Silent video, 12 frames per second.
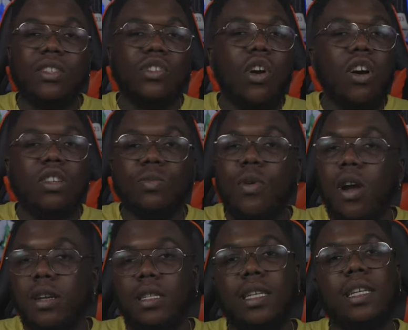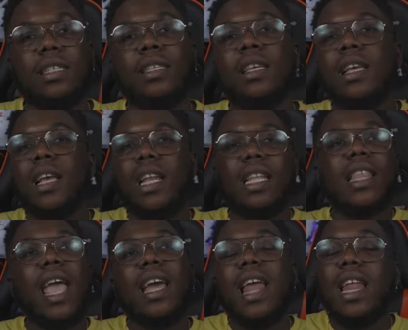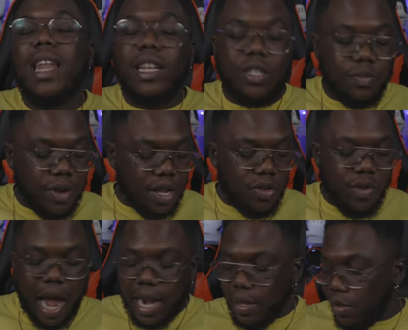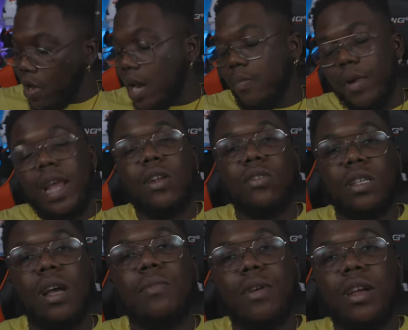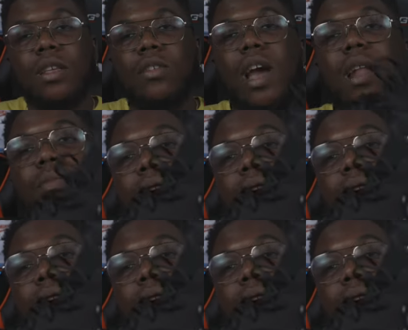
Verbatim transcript: the Charles Barkleys, anything of that nature, bro. You gotta you gotta bring those up, bro. You gotta